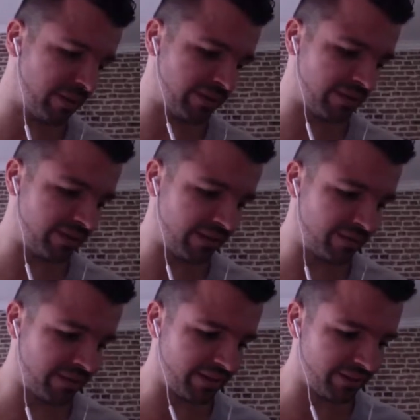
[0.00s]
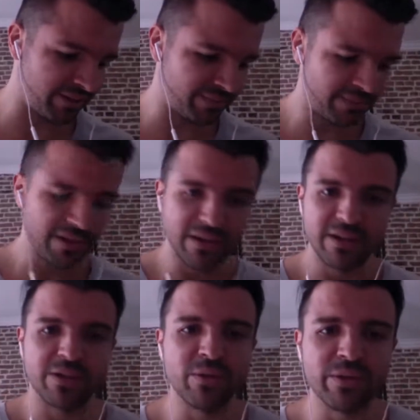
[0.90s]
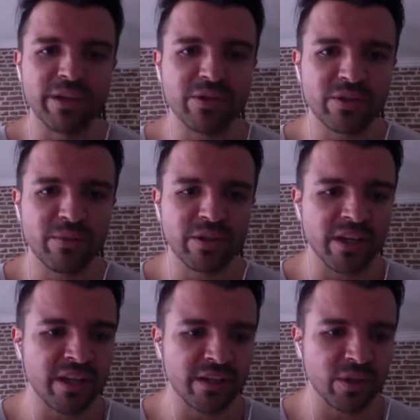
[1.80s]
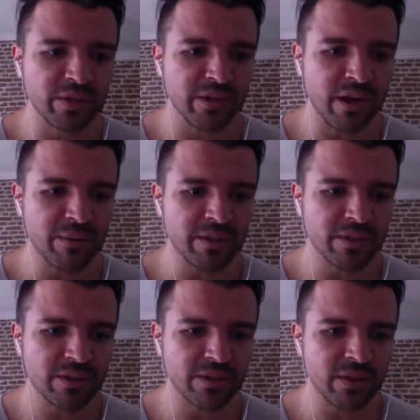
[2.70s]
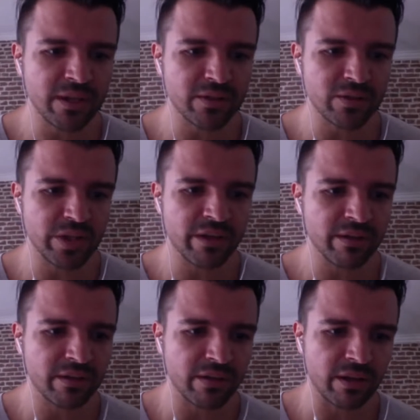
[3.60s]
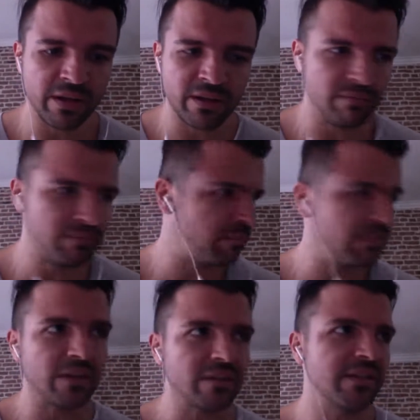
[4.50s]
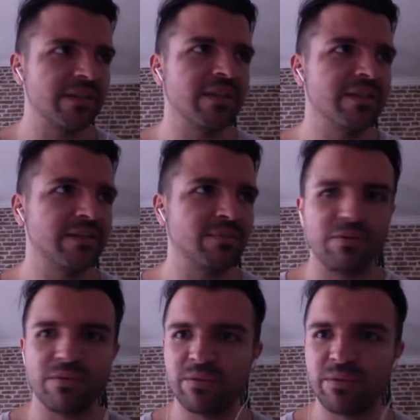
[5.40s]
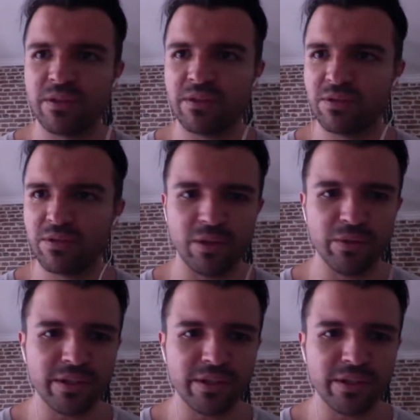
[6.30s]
and everything else. Cool. Thank you so much. Any closing comments you like to share? Any thoughts, ideas before we close it?